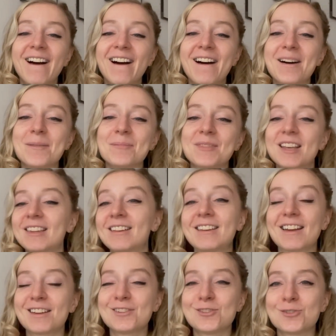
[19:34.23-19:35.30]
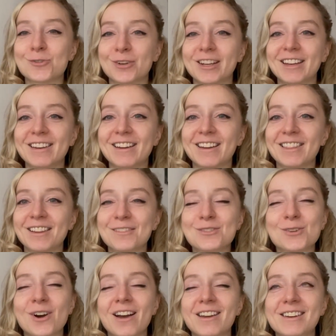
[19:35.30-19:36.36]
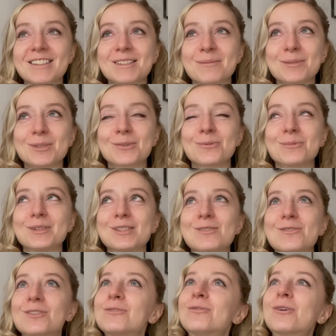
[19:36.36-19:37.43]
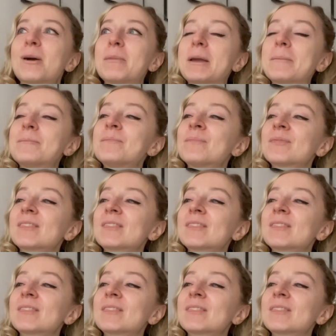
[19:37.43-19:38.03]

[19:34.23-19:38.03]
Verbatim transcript: Not that I enjoy it, I'd love to hire someone who will do it for me.